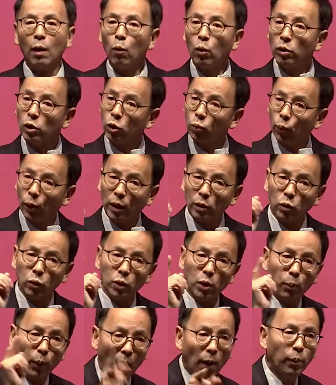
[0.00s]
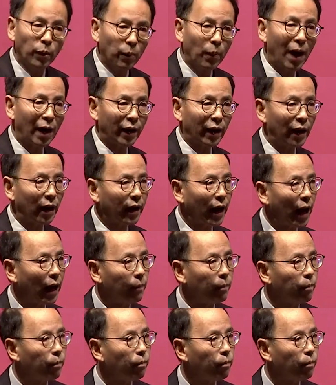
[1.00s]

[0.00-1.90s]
we spread to the property market again.